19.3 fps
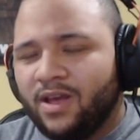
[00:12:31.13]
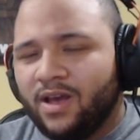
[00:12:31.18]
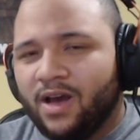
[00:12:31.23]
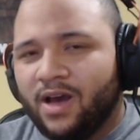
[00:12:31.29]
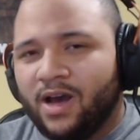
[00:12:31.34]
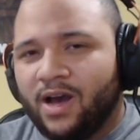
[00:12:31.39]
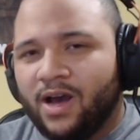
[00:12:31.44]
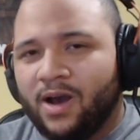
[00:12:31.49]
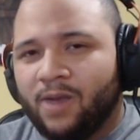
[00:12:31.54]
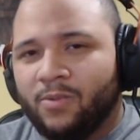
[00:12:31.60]

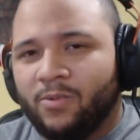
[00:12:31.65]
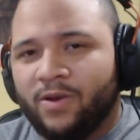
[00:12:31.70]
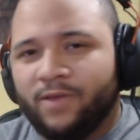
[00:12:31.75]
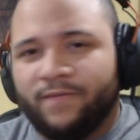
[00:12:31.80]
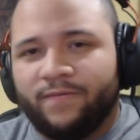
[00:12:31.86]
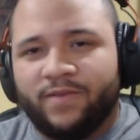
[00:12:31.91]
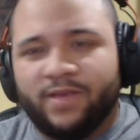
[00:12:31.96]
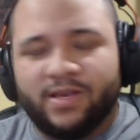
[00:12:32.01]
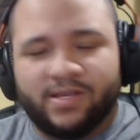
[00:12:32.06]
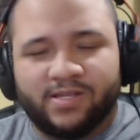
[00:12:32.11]
Um,
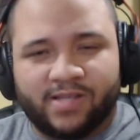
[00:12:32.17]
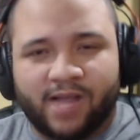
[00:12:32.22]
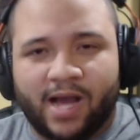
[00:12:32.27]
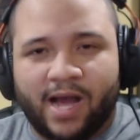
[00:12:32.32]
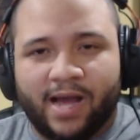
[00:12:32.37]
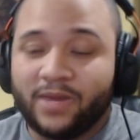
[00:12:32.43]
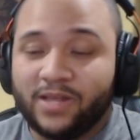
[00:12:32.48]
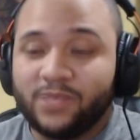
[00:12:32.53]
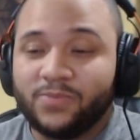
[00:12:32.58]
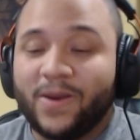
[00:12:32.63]
with his
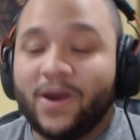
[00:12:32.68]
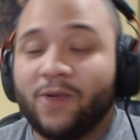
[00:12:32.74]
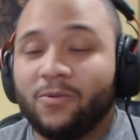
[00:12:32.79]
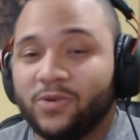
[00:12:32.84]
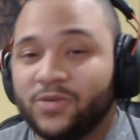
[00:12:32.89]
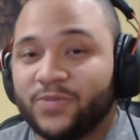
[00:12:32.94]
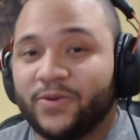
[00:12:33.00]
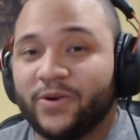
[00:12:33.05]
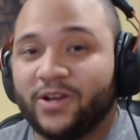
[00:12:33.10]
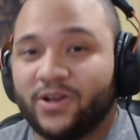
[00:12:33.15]
aunt. His power
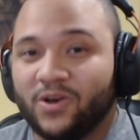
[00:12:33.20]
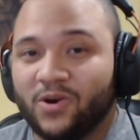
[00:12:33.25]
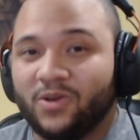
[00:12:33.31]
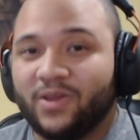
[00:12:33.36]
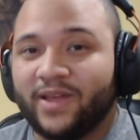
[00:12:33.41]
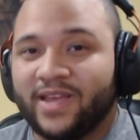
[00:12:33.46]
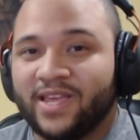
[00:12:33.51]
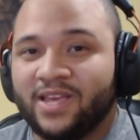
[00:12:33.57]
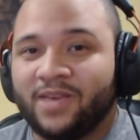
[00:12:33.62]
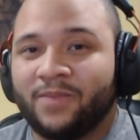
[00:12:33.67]
was pretty cool.
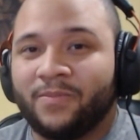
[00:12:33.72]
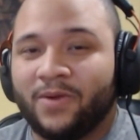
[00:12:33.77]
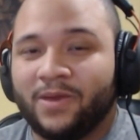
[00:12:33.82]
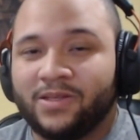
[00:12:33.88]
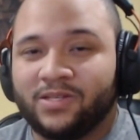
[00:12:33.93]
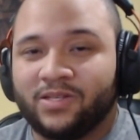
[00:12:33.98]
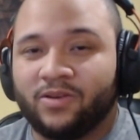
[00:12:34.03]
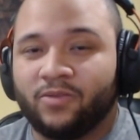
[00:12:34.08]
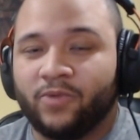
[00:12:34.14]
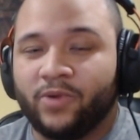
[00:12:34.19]
Like he could
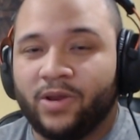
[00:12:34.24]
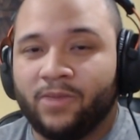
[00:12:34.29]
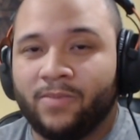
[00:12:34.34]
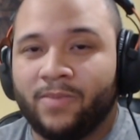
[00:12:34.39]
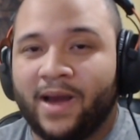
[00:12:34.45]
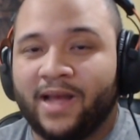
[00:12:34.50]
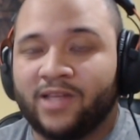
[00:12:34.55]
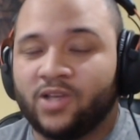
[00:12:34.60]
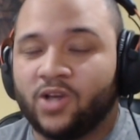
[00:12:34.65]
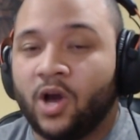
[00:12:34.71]
basically read
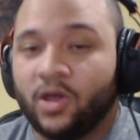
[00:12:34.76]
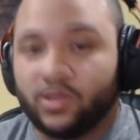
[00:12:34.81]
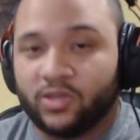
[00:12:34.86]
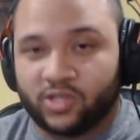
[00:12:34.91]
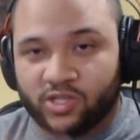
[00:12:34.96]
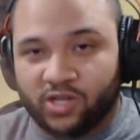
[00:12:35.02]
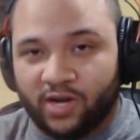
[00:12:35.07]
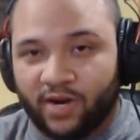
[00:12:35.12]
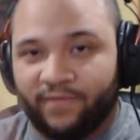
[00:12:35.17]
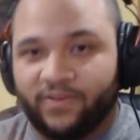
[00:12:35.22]
minds on the
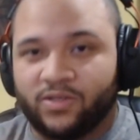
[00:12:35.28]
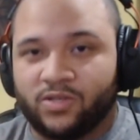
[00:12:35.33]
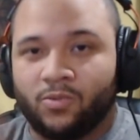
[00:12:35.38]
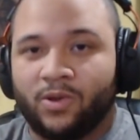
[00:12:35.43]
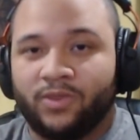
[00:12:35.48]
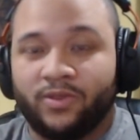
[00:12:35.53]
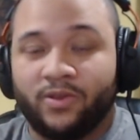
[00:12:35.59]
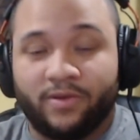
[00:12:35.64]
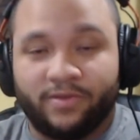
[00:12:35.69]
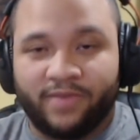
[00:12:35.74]
surface
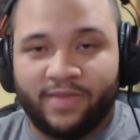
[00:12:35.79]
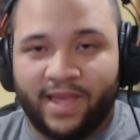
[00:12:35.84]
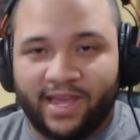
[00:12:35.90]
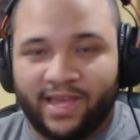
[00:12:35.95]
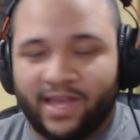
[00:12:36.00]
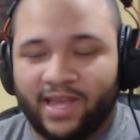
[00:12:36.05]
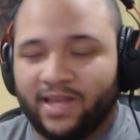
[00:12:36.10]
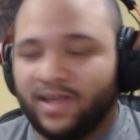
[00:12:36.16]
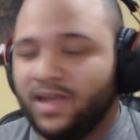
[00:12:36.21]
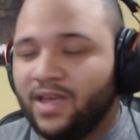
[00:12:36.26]
what they're
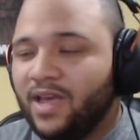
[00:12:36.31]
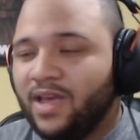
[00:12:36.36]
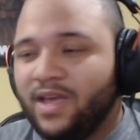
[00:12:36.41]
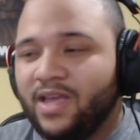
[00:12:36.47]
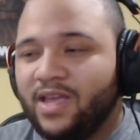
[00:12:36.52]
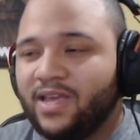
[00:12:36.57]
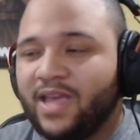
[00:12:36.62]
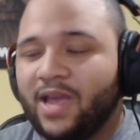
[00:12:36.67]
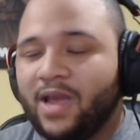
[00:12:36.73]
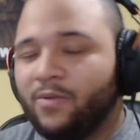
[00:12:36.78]
thinking.
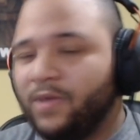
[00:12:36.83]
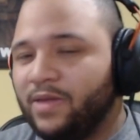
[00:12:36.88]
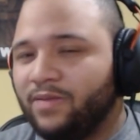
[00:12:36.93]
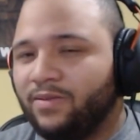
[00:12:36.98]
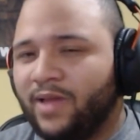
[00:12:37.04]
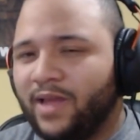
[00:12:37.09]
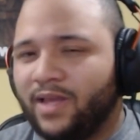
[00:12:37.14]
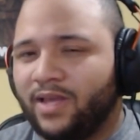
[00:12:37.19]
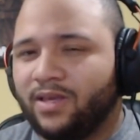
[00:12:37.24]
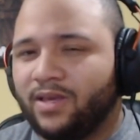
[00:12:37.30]
He can't read
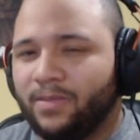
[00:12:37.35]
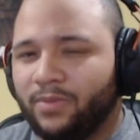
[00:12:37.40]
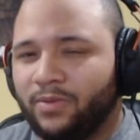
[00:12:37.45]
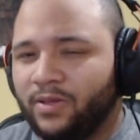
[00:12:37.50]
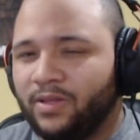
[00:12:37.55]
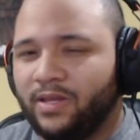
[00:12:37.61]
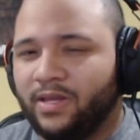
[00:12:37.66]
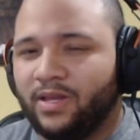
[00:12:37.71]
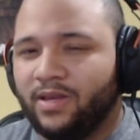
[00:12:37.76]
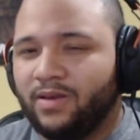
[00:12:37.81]
like
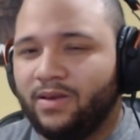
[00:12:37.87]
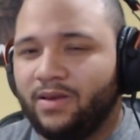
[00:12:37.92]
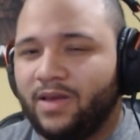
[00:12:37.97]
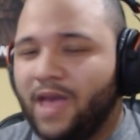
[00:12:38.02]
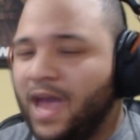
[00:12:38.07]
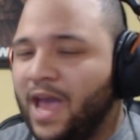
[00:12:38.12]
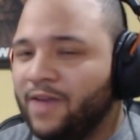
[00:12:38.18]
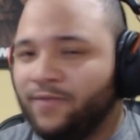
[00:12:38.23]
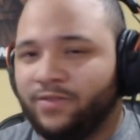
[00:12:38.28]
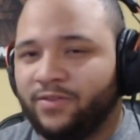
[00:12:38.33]
completely
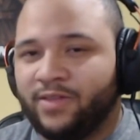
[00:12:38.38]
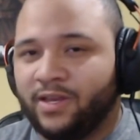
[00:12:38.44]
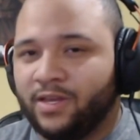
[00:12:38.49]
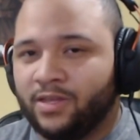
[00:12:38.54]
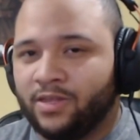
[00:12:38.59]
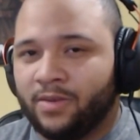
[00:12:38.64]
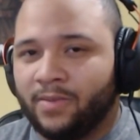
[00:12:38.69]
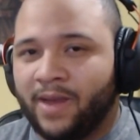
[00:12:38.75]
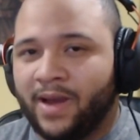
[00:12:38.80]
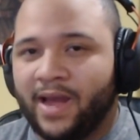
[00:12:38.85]
everything in
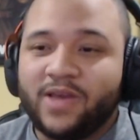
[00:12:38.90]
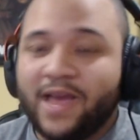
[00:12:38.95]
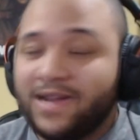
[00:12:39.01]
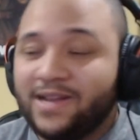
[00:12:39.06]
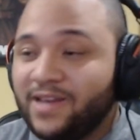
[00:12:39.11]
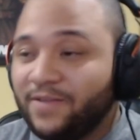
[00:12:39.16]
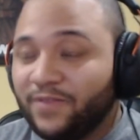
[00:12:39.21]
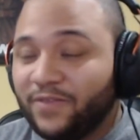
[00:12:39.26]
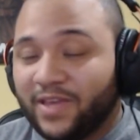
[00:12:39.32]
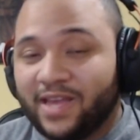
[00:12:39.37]
their mind. I
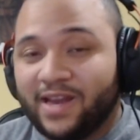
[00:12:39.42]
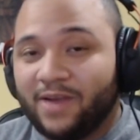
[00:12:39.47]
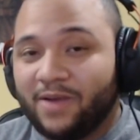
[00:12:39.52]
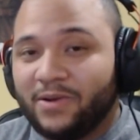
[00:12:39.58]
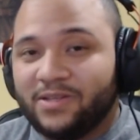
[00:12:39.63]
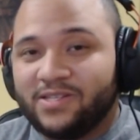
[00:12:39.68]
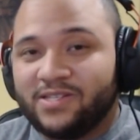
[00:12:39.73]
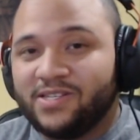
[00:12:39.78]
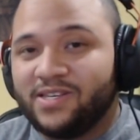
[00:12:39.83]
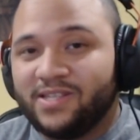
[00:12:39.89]
definitely cannot
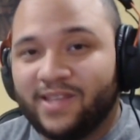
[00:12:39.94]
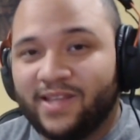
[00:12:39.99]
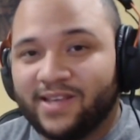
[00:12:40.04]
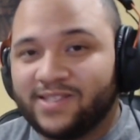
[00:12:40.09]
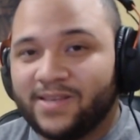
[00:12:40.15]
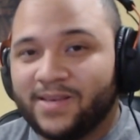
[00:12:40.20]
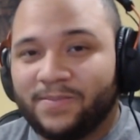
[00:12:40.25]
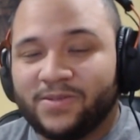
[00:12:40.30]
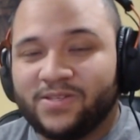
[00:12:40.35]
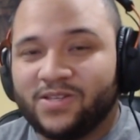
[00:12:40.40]
wait to see the next
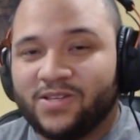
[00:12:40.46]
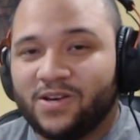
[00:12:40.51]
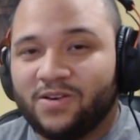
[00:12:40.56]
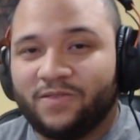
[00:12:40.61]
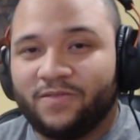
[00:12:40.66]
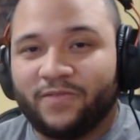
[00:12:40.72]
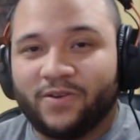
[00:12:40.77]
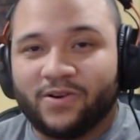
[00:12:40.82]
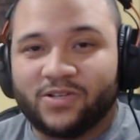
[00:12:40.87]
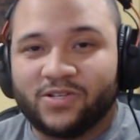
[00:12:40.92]
episode
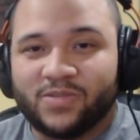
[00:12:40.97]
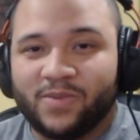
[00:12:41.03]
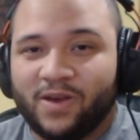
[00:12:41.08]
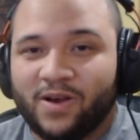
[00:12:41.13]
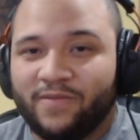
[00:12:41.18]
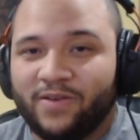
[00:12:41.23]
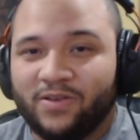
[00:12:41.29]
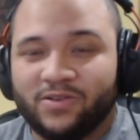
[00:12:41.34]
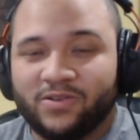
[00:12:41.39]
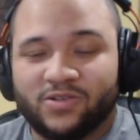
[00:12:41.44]
for
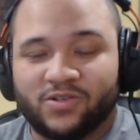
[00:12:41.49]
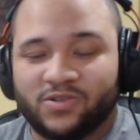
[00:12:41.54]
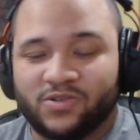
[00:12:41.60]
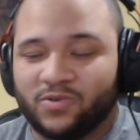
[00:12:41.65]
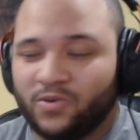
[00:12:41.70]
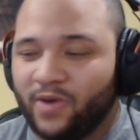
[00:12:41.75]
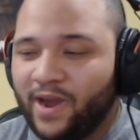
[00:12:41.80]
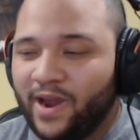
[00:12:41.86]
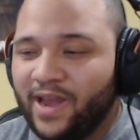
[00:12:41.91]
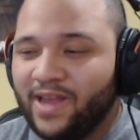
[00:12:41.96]
Smallville. This is
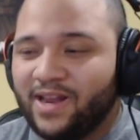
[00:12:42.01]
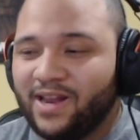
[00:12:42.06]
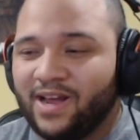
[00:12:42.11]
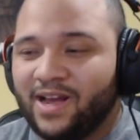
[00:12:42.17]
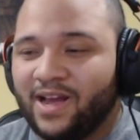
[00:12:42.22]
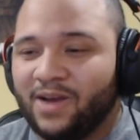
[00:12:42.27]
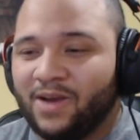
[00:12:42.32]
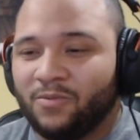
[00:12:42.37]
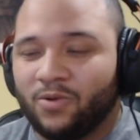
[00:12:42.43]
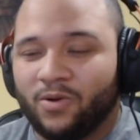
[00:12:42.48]
great.
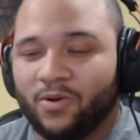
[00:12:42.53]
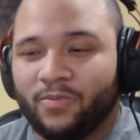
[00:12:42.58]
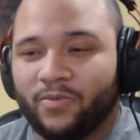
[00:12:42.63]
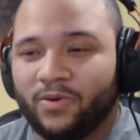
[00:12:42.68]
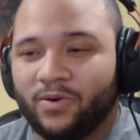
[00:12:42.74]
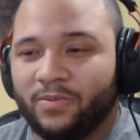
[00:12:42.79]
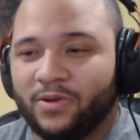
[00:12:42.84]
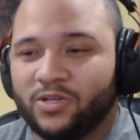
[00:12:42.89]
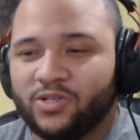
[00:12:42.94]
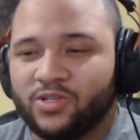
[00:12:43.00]
Uh, we're
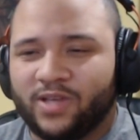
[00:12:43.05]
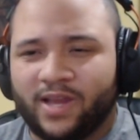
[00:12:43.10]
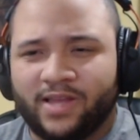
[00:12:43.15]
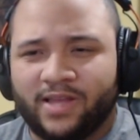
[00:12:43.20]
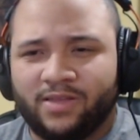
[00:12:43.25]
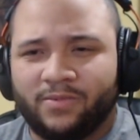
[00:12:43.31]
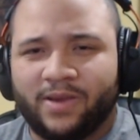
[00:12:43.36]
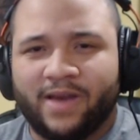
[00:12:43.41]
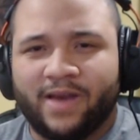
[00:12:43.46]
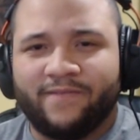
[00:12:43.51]
pretty much like I
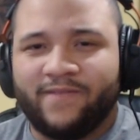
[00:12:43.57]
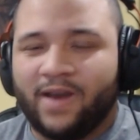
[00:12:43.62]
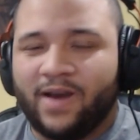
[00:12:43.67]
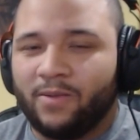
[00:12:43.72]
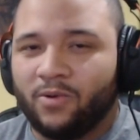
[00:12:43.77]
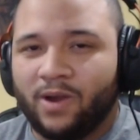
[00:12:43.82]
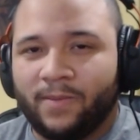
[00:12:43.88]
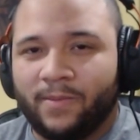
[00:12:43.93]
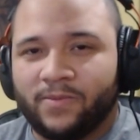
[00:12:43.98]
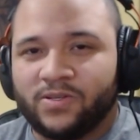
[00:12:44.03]
think we got five
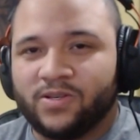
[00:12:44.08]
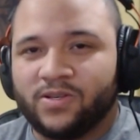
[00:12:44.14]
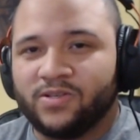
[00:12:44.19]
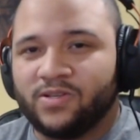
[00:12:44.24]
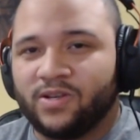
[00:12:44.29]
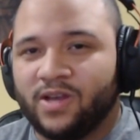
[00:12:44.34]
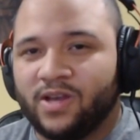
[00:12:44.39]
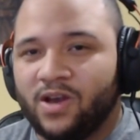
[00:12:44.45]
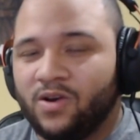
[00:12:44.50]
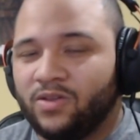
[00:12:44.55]
more episodes to
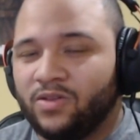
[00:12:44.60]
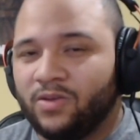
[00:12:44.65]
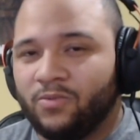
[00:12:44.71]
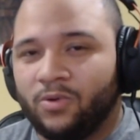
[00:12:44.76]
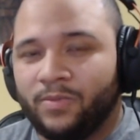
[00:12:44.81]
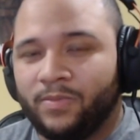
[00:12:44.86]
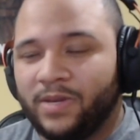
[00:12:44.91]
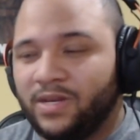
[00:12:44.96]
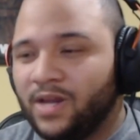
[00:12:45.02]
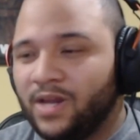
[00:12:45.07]
go, and then we'll
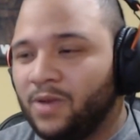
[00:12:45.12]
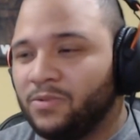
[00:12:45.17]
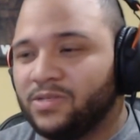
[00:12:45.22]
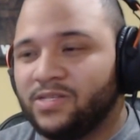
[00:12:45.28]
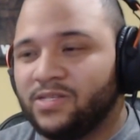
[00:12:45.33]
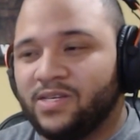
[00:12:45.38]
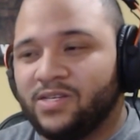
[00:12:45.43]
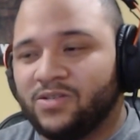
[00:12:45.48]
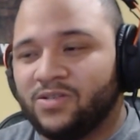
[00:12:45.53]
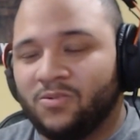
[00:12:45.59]
be done with
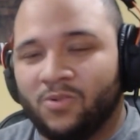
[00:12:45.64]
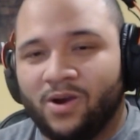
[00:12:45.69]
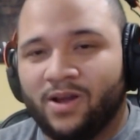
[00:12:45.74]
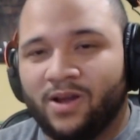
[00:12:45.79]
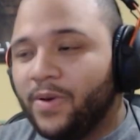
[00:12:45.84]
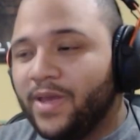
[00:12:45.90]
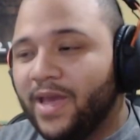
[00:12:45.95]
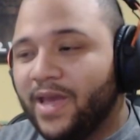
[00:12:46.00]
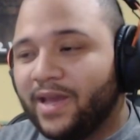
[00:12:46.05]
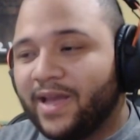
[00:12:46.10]
season
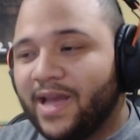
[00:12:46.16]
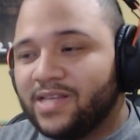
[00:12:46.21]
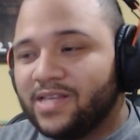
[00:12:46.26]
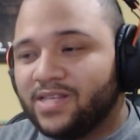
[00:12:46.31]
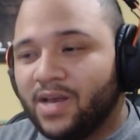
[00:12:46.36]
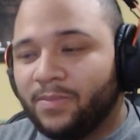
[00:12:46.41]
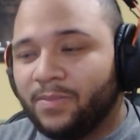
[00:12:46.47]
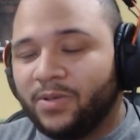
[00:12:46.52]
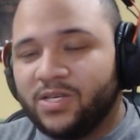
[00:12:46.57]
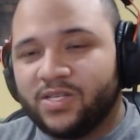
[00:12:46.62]
one. Yeah, guys,
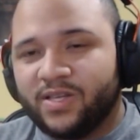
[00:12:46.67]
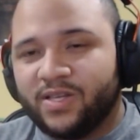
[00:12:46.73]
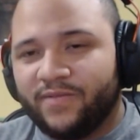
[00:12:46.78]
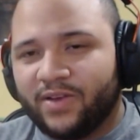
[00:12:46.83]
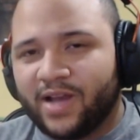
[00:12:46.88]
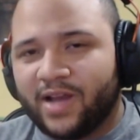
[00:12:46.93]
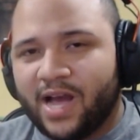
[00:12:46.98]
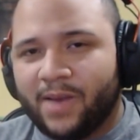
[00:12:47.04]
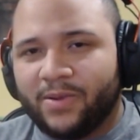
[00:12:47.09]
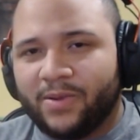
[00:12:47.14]
uh, please leave a
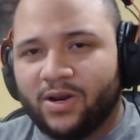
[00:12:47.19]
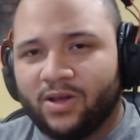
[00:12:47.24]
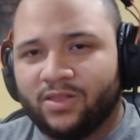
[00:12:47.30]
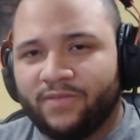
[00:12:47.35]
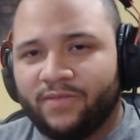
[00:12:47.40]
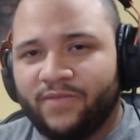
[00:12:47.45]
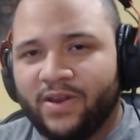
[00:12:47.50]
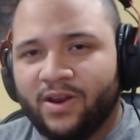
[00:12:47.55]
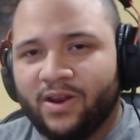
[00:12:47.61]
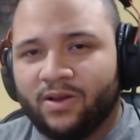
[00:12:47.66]
comment on the
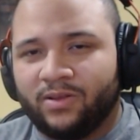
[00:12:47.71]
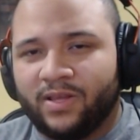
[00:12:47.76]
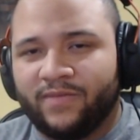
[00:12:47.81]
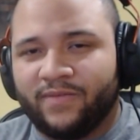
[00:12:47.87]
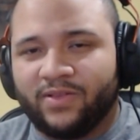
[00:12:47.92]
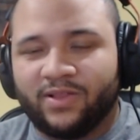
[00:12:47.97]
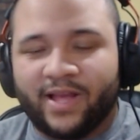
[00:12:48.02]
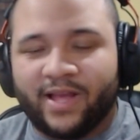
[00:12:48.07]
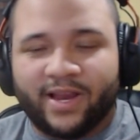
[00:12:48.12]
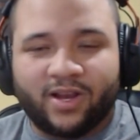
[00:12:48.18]
video and leave a
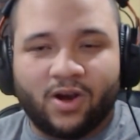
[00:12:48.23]
like